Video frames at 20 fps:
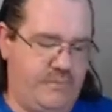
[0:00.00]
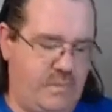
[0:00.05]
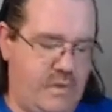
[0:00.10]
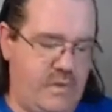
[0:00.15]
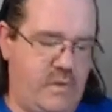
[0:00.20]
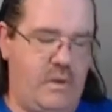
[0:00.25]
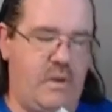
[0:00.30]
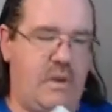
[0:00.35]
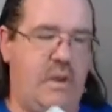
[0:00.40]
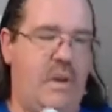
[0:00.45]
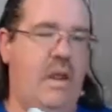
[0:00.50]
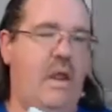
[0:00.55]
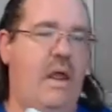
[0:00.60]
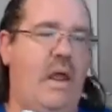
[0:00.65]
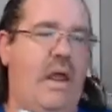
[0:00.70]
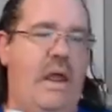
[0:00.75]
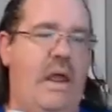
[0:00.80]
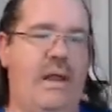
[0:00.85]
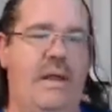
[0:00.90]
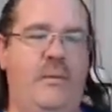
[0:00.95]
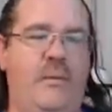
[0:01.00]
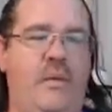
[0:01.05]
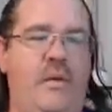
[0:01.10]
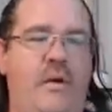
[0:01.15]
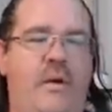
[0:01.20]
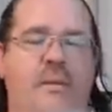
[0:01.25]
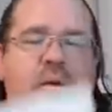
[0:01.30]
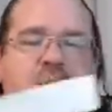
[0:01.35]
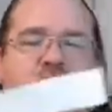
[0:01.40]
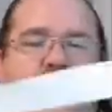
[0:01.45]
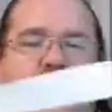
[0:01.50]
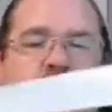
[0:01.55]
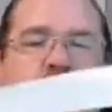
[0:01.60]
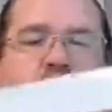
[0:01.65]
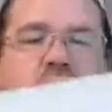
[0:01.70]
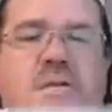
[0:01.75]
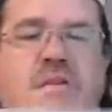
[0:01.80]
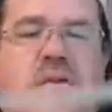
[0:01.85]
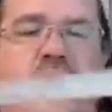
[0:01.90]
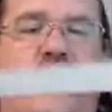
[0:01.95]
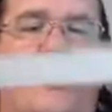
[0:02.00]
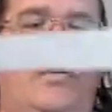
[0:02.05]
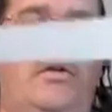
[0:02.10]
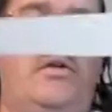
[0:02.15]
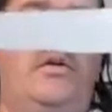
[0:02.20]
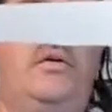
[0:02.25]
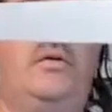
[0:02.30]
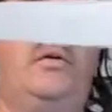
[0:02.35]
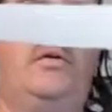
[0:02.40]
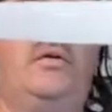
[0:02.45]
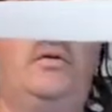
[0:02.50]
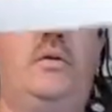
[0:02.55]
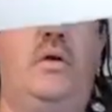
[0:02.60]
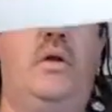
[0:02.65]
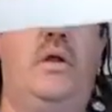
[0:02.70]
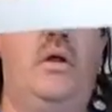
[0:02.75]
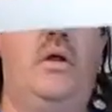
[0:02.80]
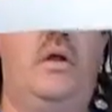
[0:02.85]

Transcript: And then what I'm going to do is glue